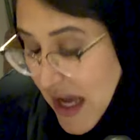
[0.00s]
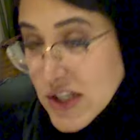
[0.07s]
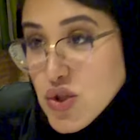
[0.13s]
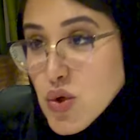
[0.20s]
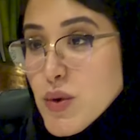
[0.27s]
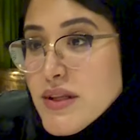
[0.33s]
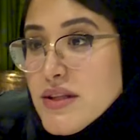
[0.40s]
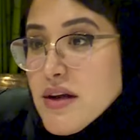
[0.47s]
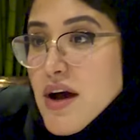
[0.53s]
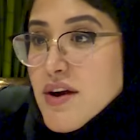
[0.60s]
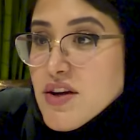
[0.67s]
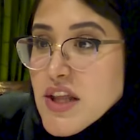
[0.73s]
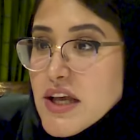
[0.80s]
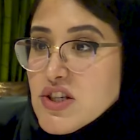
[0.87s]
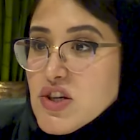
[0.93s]
joined
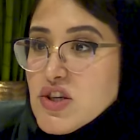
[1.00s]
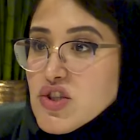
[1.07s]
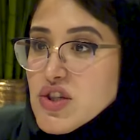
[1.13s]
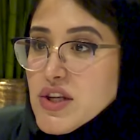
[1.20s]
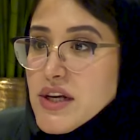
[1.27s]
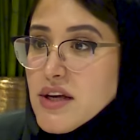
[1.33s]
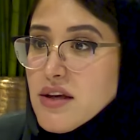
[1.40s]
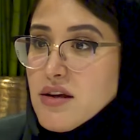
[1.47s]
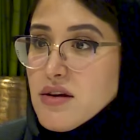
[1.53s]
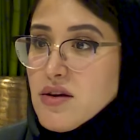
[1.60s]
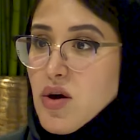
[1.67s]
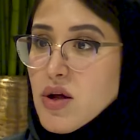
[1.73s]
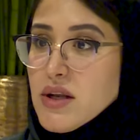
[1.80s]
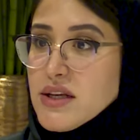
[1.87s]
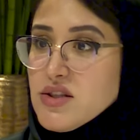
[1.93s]
Architecture Engineering
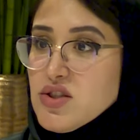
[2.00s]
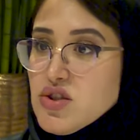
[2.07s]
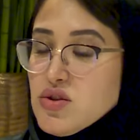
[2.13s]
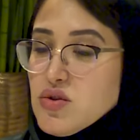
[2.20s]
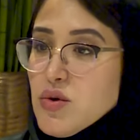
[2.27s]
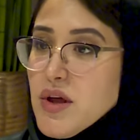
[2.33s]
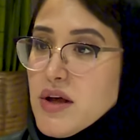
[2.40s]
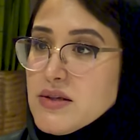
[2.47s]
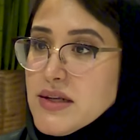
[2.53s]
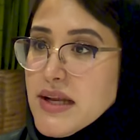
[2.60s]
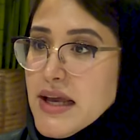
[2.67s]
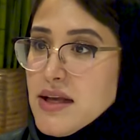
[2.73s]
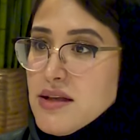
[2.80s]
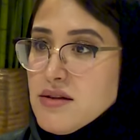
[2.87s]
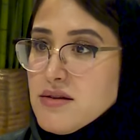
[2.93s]
College
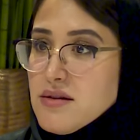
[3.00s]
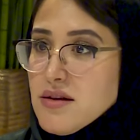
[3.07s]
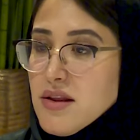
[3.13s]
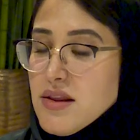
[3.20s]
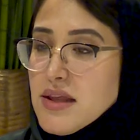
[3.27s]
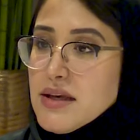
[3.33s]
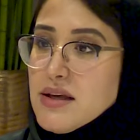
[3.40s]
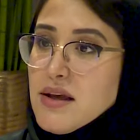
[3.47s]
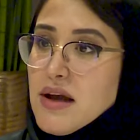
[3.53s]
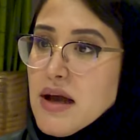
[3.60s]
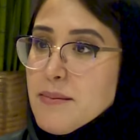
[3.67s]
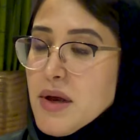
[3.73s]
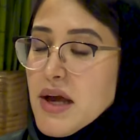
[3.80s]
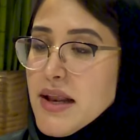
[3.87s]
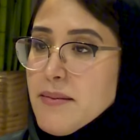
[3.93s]
2008, thinking
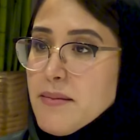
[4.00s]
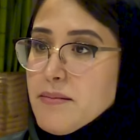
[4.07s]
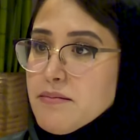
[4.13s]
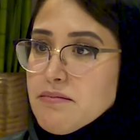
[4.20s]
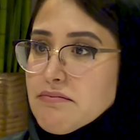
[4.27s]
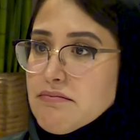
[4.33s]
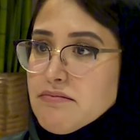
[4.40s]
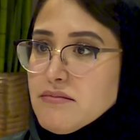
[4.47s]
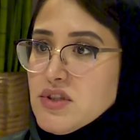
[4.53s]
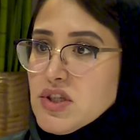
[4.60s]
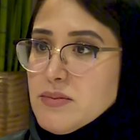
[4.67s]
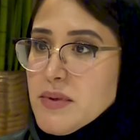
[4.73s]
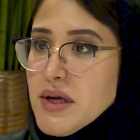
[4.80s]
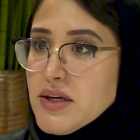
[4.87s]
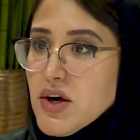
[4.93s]
I'm going to
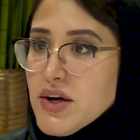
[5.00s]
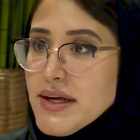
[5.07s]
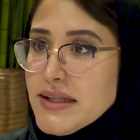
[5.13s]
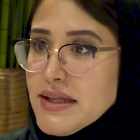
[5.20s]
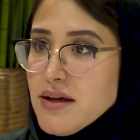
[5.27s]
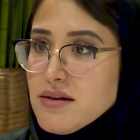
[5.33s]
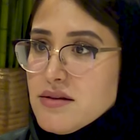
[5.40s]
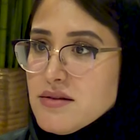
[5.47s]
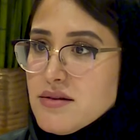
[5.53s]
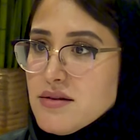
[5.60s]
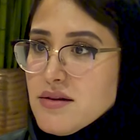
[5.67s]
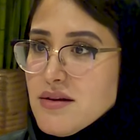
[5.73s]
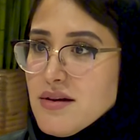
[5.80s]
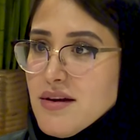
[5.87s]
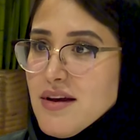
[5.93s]
just be an architect.
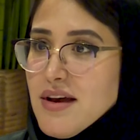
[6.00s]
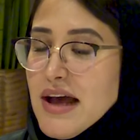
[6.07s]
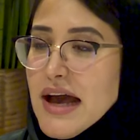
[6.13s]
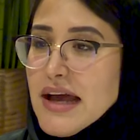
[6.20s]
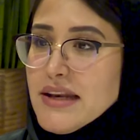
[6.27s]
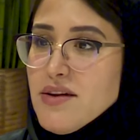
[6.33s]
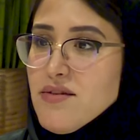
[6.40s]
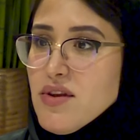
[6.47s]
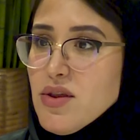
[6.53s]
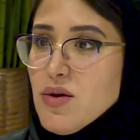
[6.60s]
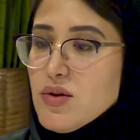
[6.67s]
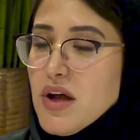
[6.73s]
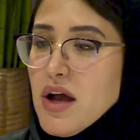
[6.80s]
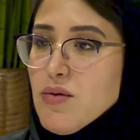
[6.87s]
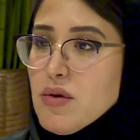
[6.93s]
I never
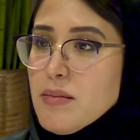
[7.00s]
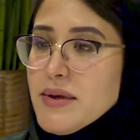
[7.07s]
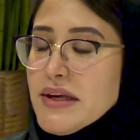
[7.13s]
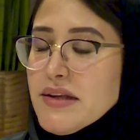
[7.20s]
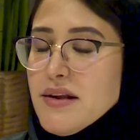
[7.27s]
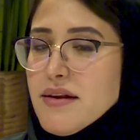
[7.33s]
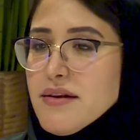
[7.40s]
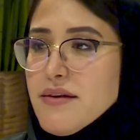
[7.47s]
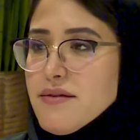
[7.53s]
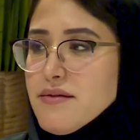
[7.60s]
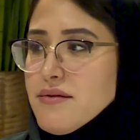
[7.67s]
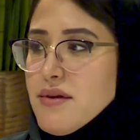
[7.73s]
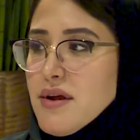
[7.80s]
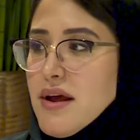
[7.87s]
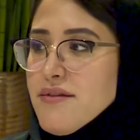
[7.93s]
thought I would be in
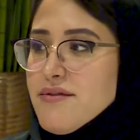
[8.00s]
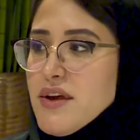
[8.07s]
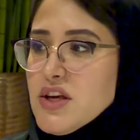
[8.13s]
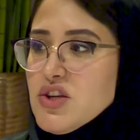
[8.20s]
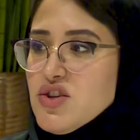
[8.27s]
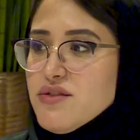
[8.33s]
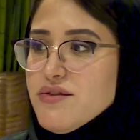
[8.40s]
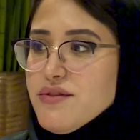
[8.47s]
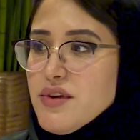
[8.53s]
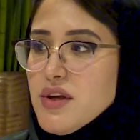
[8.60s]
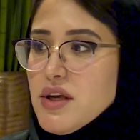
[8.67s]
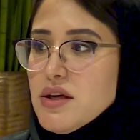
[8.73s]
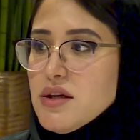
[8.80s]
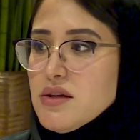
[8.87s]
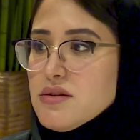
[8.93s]
an aviation
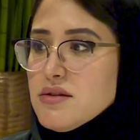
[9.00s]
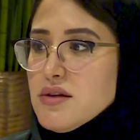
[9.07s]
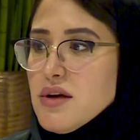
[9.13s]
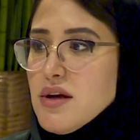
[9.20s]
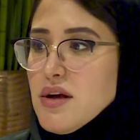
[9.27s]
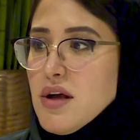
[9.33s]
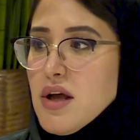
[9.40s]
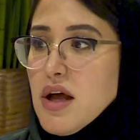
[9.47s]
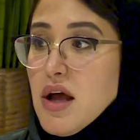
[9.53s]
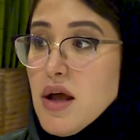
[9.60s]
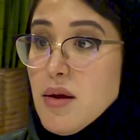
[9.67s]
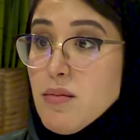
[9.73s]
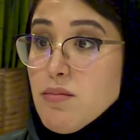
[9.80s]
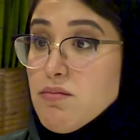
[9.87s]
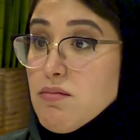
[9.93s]
field,
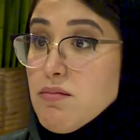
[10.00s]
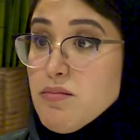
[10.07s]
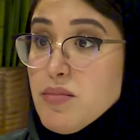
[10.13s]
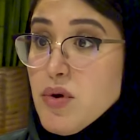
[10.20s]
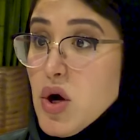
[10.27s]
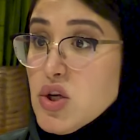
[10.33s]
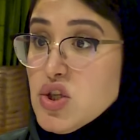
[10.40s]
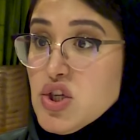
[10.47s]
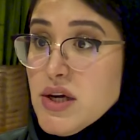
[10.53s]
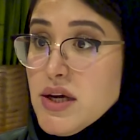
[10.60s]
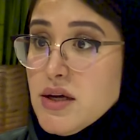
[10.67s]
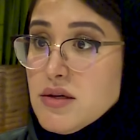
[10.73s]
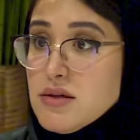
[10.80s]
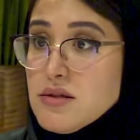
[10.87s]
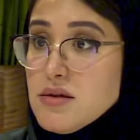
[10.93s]
a
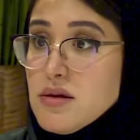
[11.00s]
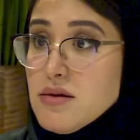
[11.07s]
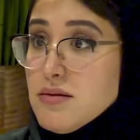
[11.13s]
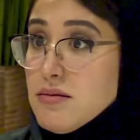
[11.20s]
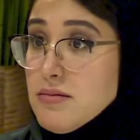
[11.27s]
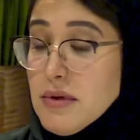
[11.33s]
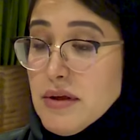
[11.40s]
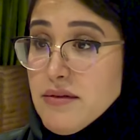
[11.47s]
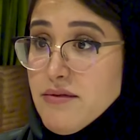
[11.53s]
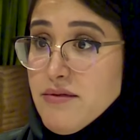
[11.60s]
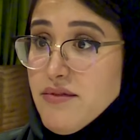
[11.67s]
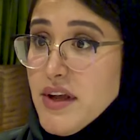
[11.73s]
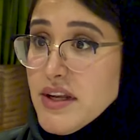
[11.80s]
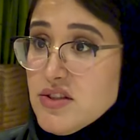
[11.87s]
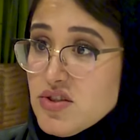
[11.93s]
project,
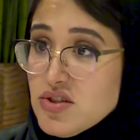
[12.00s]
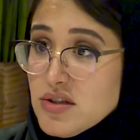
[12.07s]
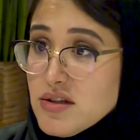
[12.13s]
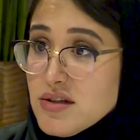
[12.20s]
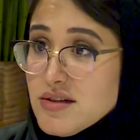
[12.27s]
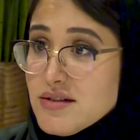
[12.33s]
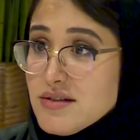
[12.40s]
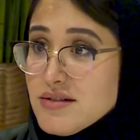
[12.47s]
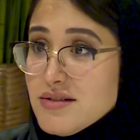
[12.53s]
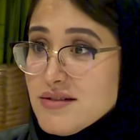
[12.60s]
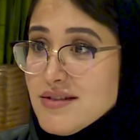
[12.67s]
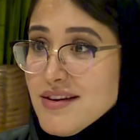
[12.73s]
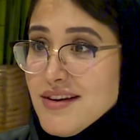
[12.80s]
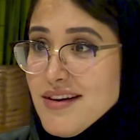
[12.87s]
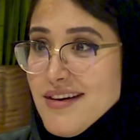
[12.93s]

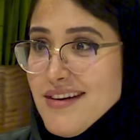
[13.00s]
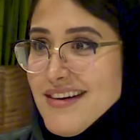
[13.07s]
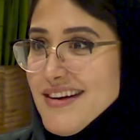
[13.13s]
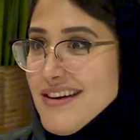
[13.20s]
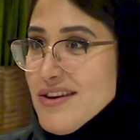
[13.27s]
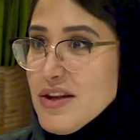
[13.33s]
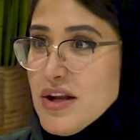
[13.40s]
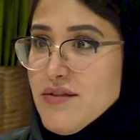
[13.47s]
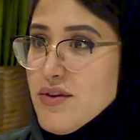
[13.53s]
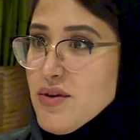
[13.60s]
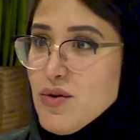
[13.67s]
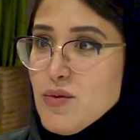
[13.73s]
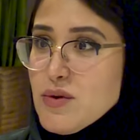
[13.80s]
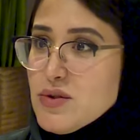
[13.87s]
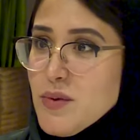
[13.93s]
inventions. You never
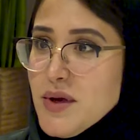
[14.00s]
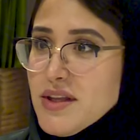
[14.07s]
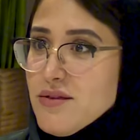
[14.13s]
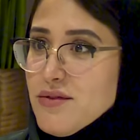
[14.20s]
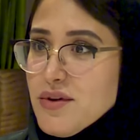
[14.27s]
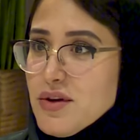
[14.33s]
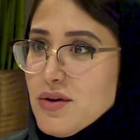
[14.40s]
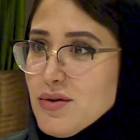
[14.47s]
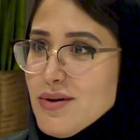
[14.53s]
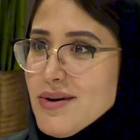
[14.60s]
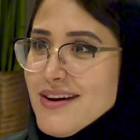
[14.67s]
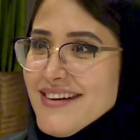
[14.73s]
know what's waiting for you.